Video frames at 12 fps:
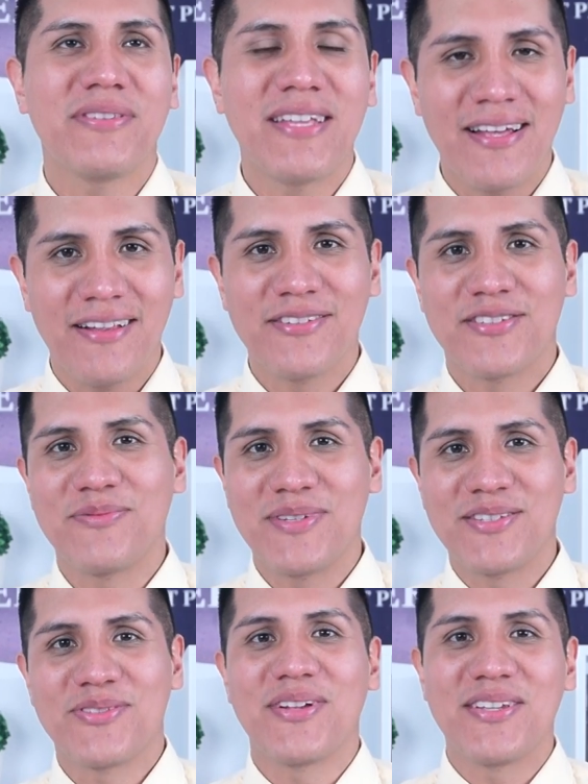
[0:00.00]
What the hell does it
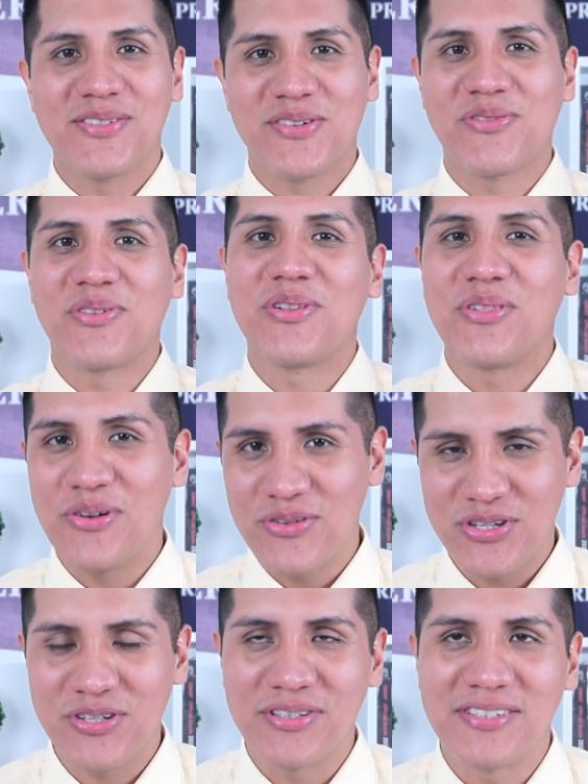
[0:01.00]
mean to answer
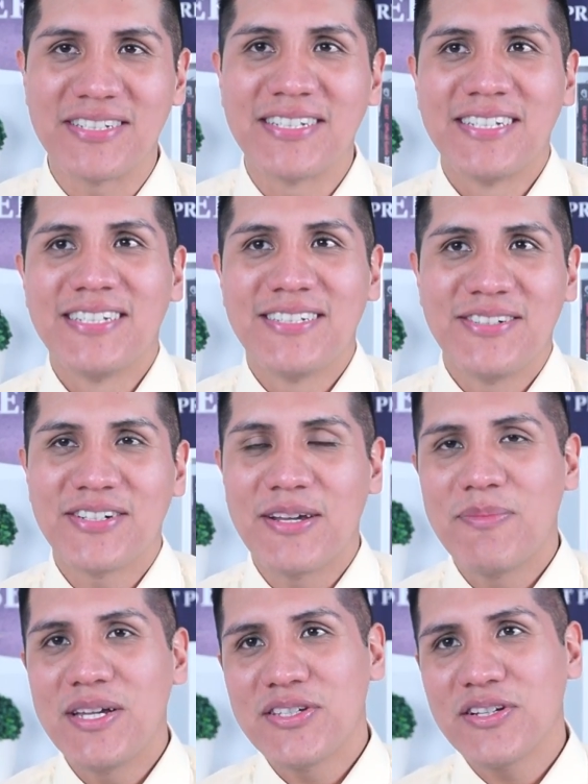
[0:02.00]
chronologically? Okay,
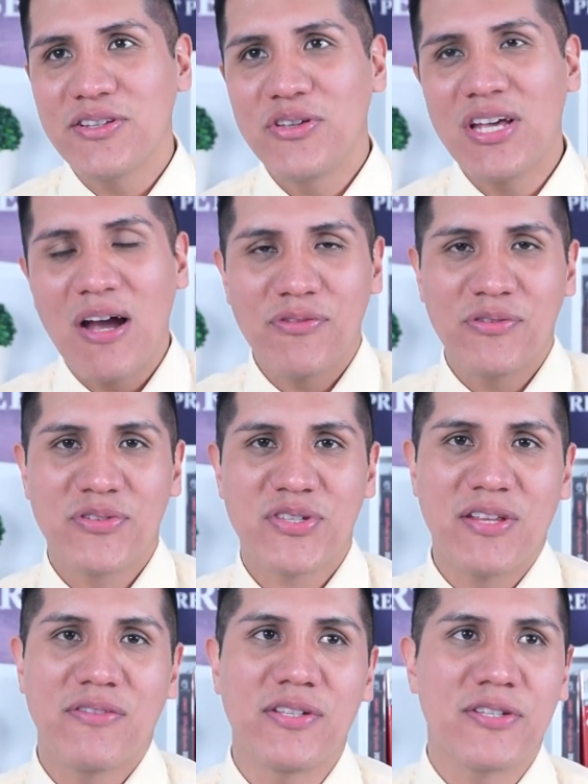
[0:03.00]
basically you have to
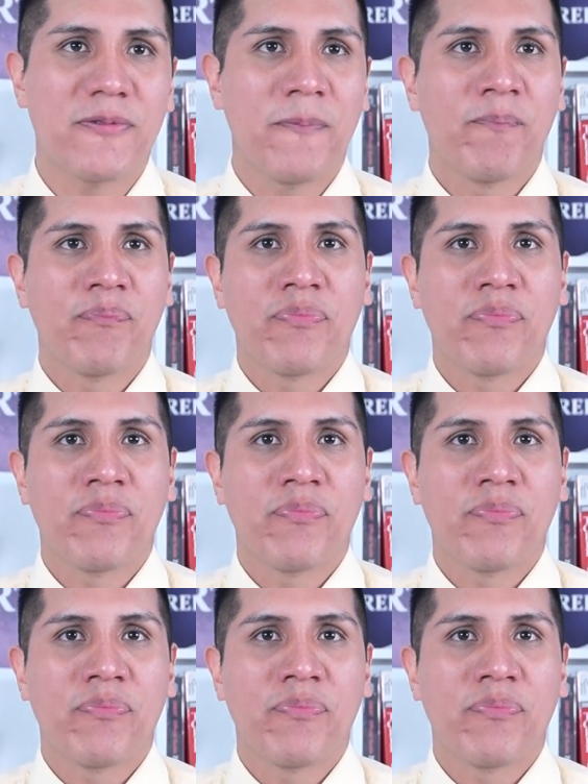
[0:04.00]
understand this.